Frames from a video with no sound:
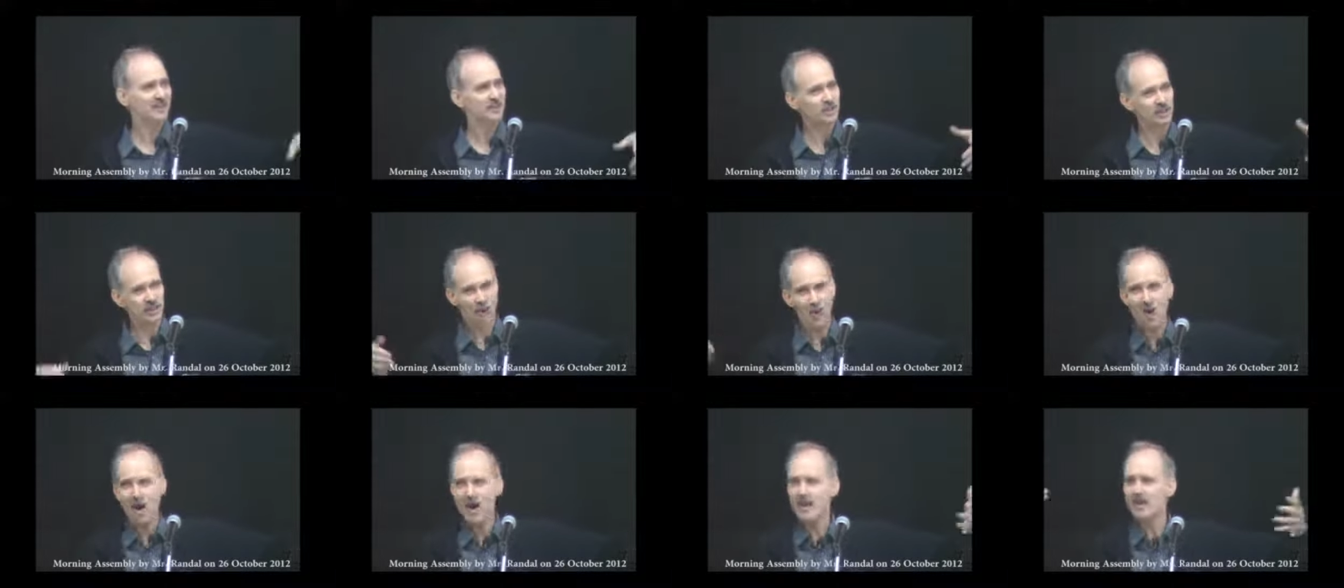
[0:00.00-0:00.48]

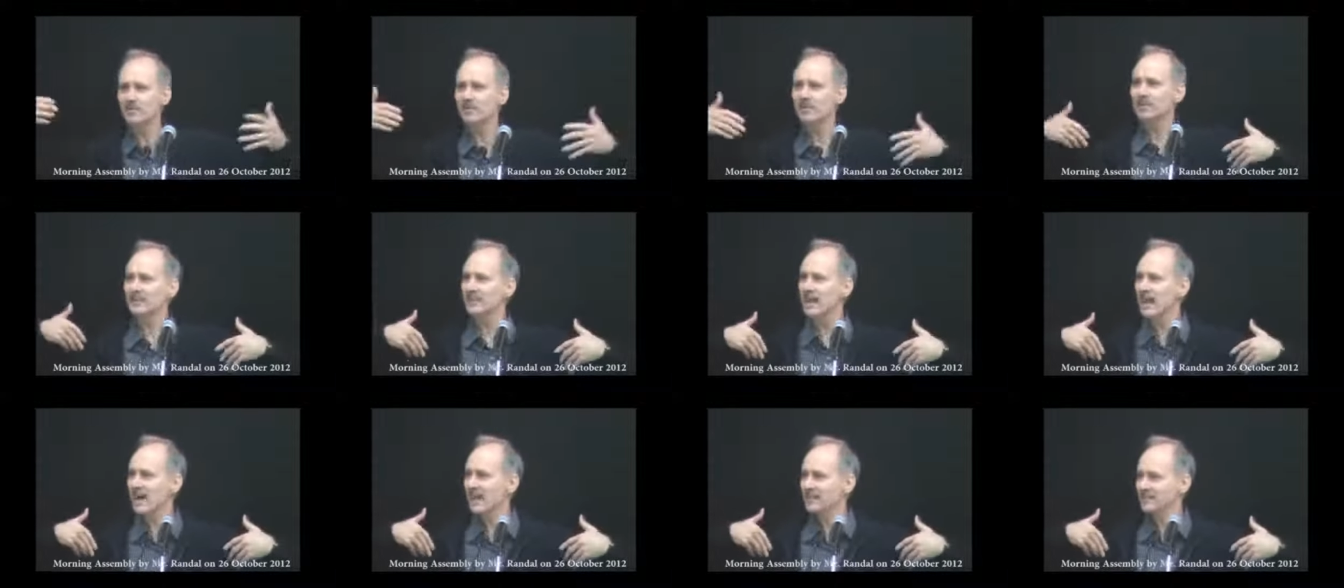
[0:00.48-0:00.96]
join
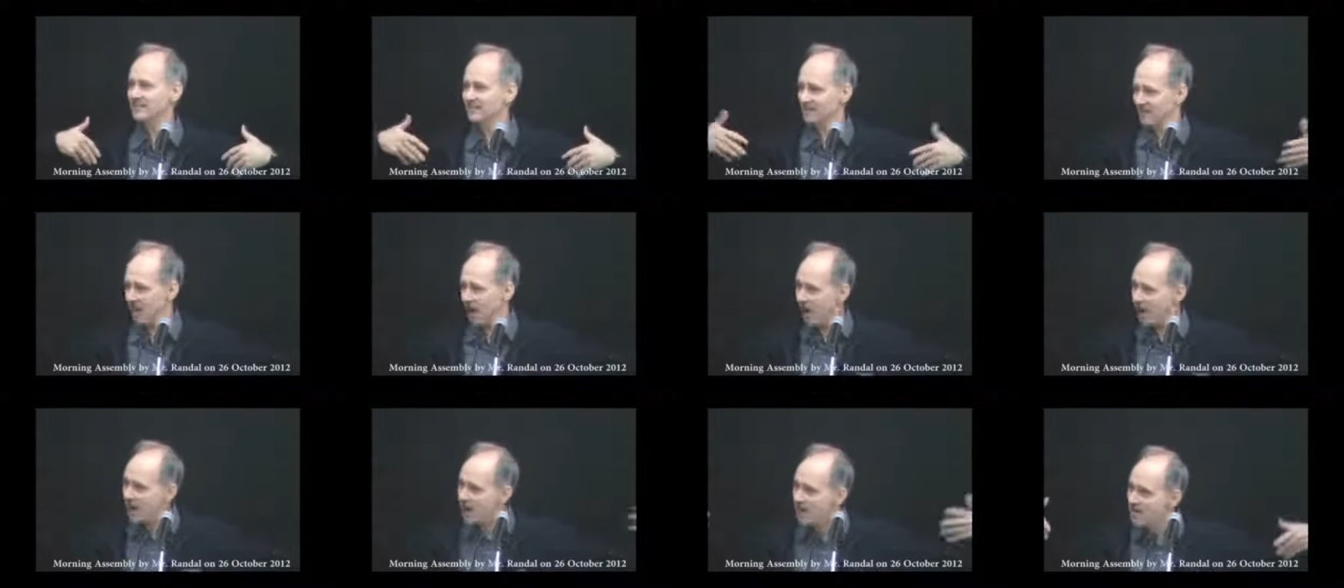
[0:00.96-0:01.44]
with
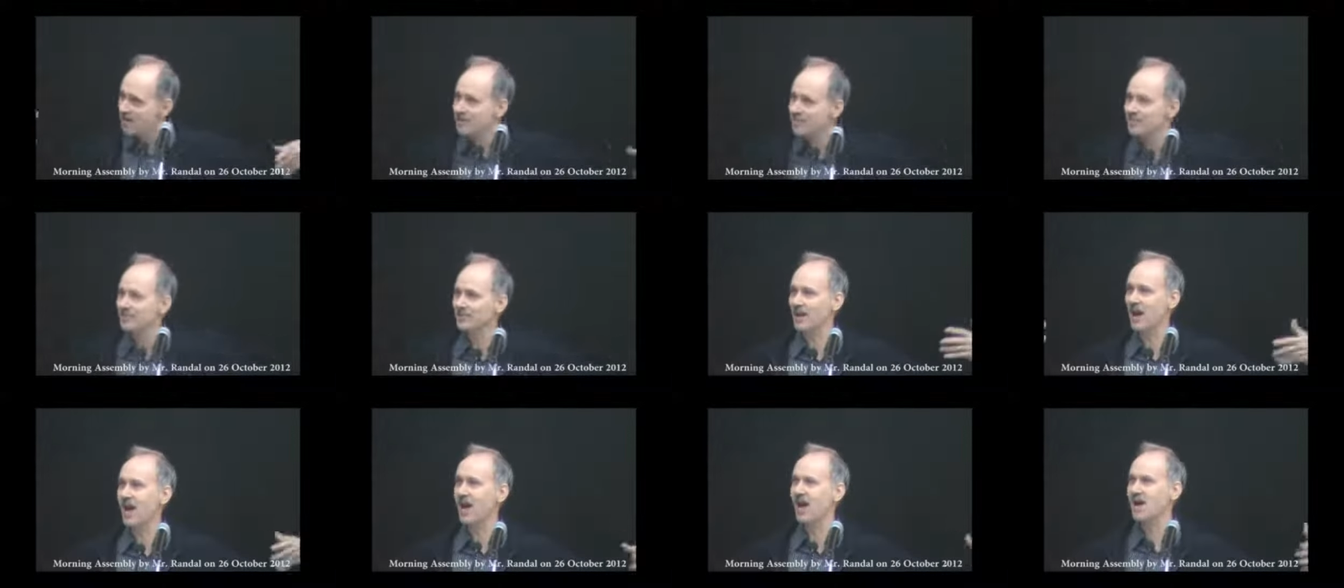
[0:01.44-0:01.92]
us,
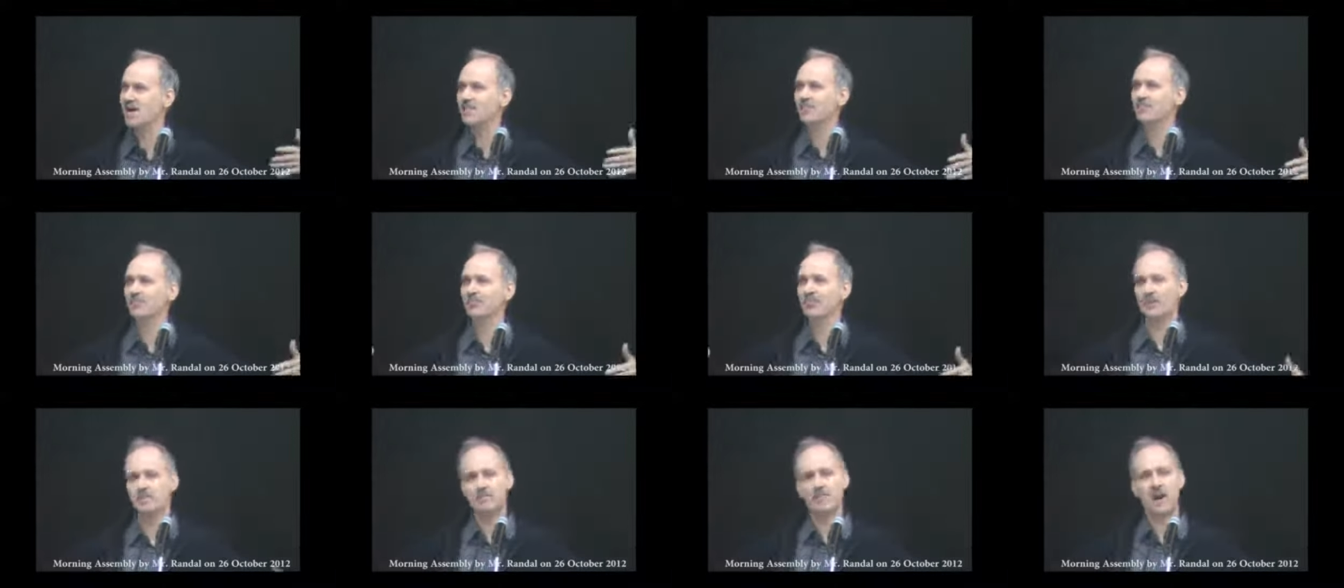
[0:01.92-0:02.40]
come,
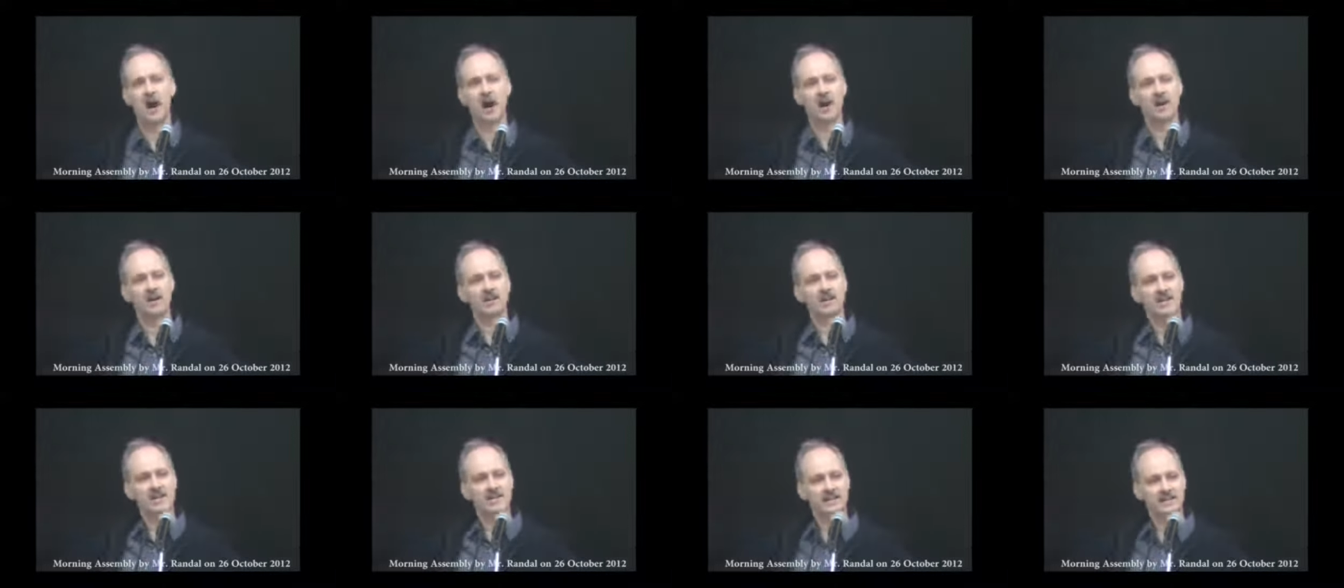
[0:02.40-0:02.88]
come, the
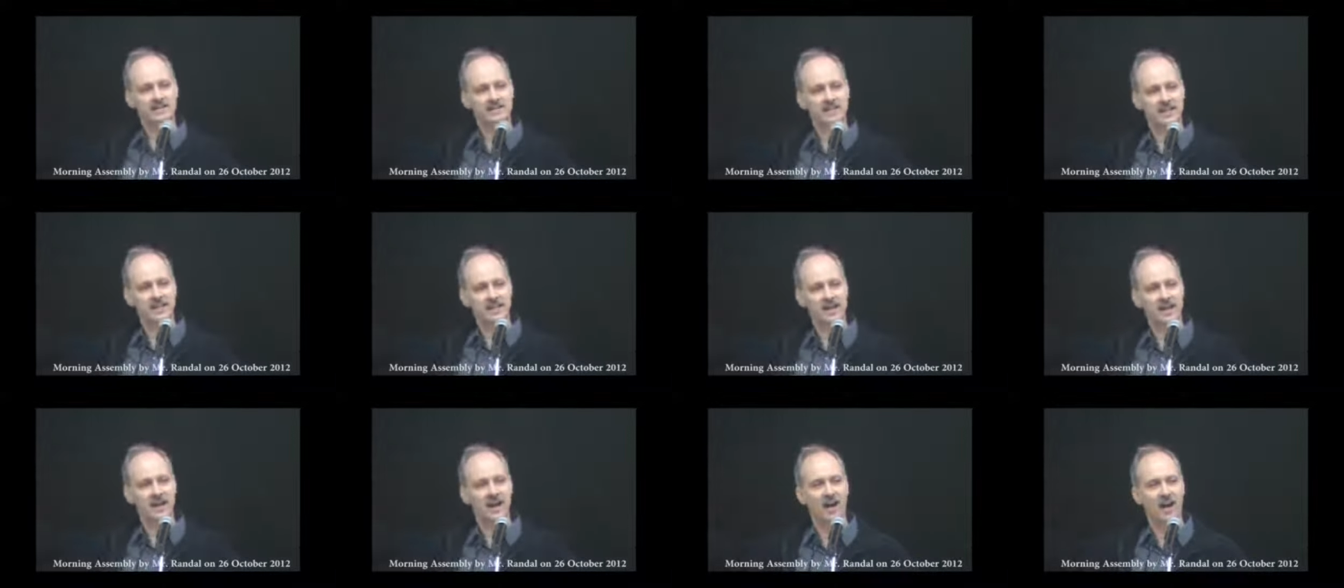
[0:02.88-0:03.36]
party is
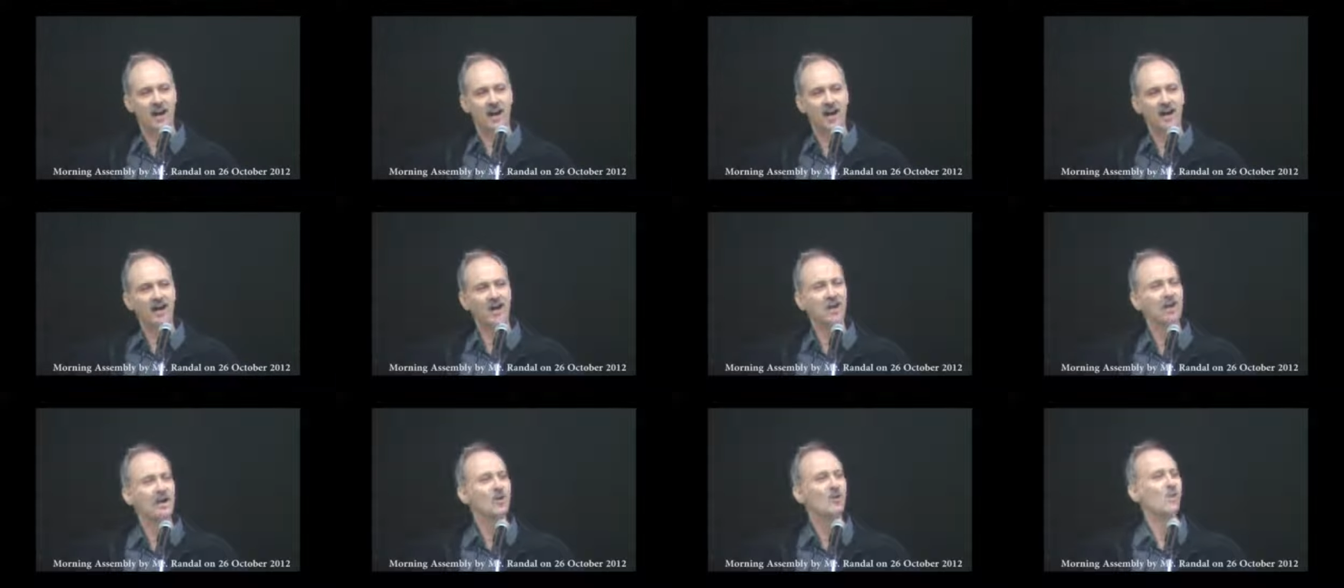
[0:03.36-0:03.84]

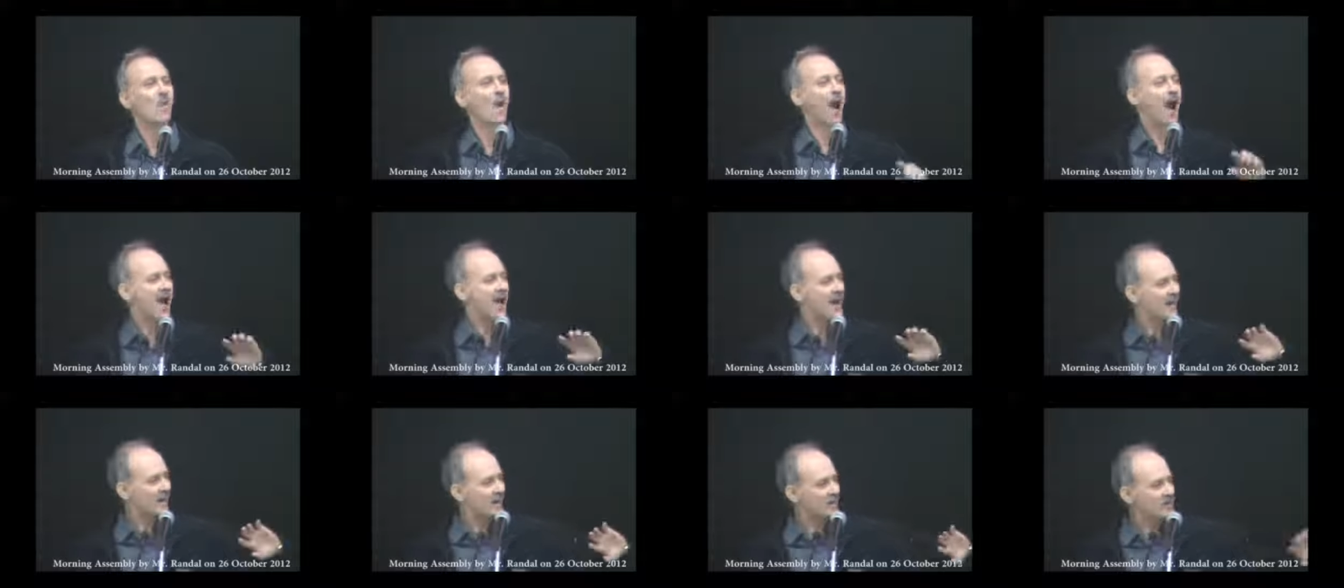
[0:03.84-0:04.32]
here.
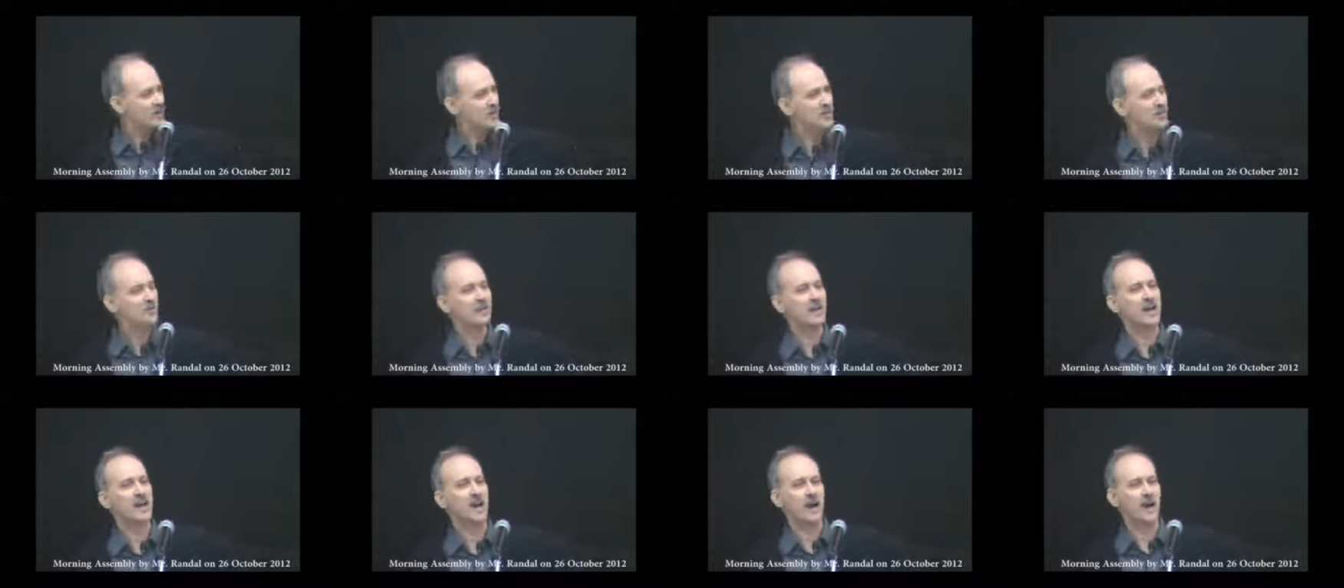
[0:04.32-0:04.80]
Why are
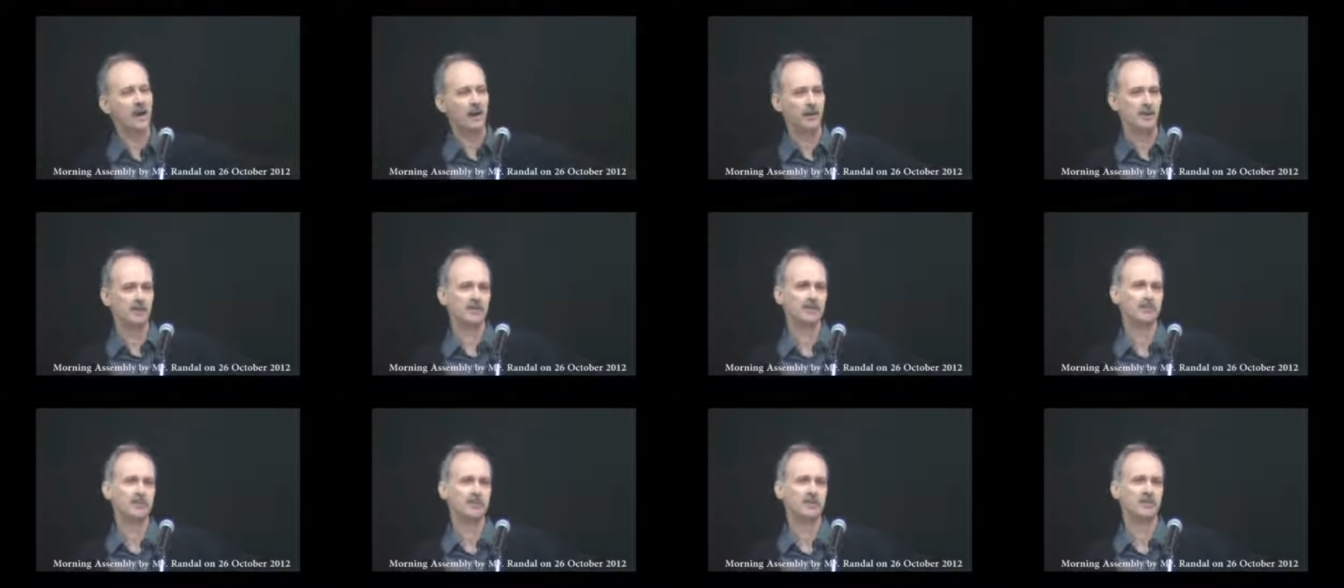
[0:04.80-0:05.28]
you
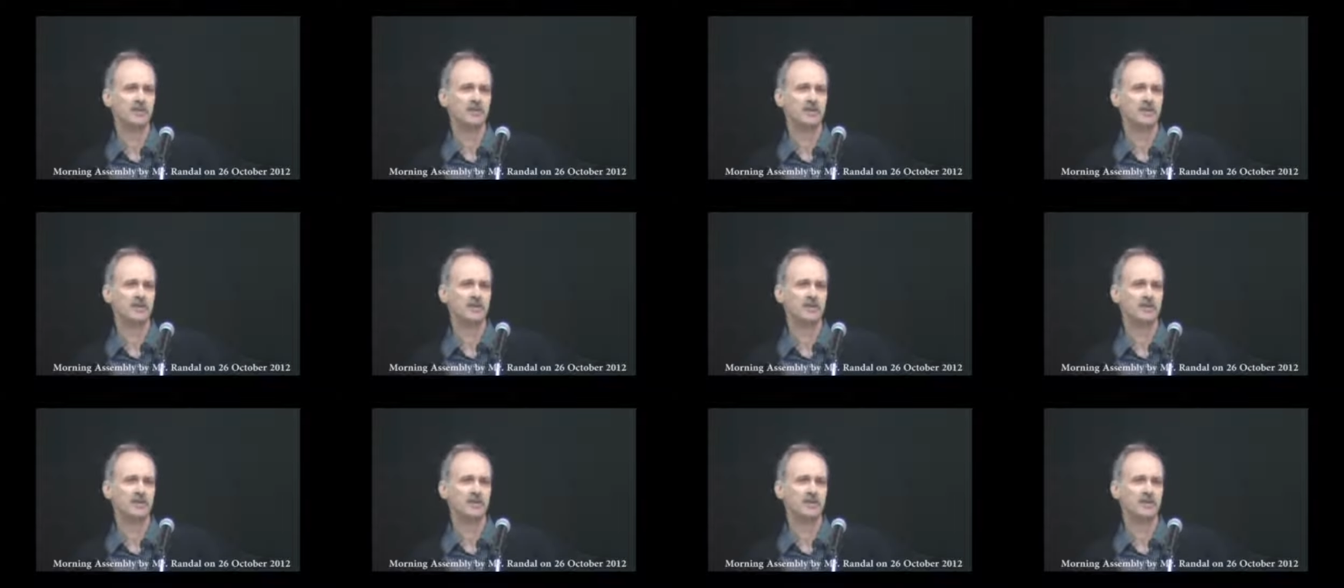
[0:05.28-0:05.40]
there?